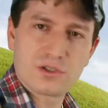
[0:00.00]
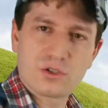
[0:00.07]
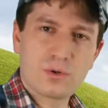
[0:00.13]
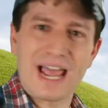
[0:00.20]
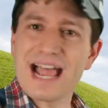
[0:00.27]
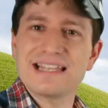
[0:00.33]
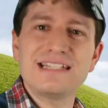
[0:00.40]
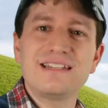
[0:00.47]

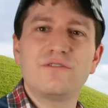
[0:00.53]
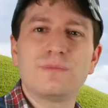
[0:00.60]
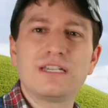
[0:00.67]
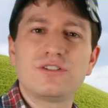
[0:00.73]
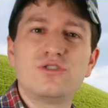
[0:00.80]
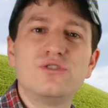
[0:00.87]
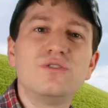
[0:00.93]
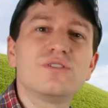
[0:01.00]
So it hasn't even
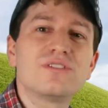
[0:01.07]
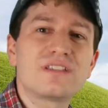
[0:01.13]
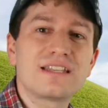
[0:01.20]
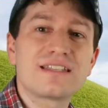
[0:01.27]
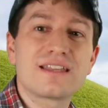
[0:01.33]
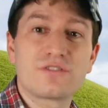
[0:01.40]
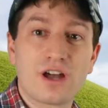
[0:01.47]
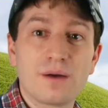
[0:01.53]
been 2 years
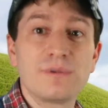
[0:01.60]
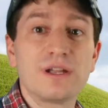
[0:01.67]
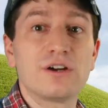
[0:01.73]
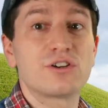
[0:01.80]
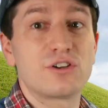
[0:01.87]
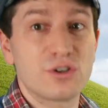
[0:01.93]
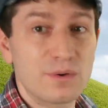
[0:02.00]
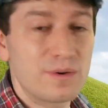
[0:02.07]
since I've come
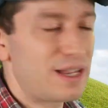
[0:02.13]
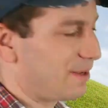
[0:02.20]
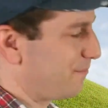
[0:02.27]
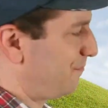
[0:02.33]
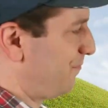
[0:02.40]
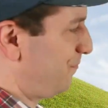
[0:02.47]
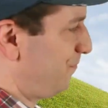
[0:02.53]
here to Korea.